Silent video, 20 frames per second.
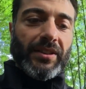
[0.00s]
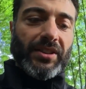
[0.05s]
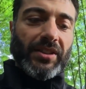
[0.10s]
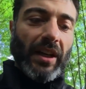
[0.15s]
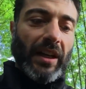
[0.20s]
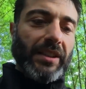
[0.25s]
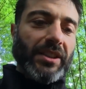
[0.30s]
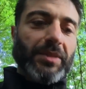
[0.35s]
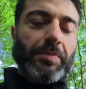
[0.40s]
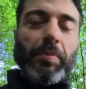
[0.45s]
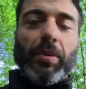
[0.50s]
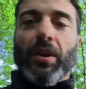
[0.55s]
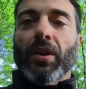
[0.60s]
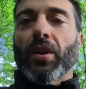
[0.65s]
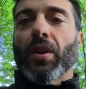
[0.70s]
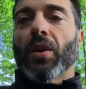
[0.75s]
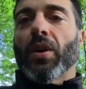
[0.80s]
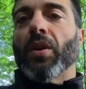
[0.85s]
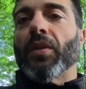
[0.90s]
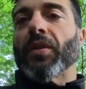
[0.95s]
So I just
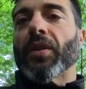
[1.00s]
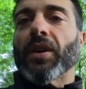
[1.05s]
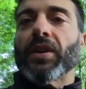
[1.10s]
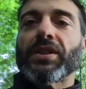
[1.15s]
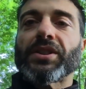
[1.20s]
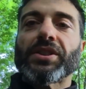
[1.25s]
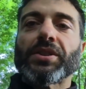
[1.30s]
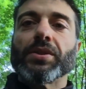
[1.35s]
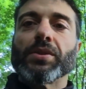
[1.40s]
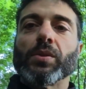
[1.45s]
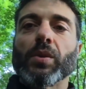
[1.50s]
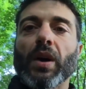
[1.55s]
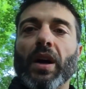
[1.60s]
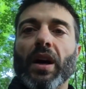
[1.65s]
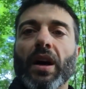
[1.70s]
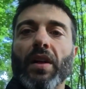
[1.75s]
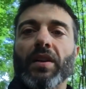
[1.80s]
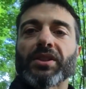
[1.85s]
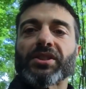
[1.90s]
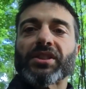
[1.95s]
pulled over to
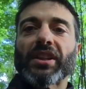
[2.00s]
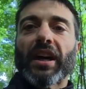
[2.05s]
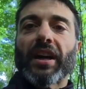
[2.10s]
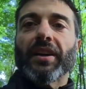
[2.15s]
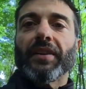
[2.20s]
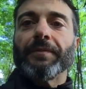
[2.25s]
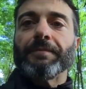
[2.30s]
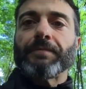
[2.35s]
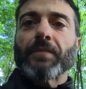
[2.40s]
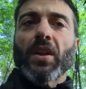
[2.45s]
the side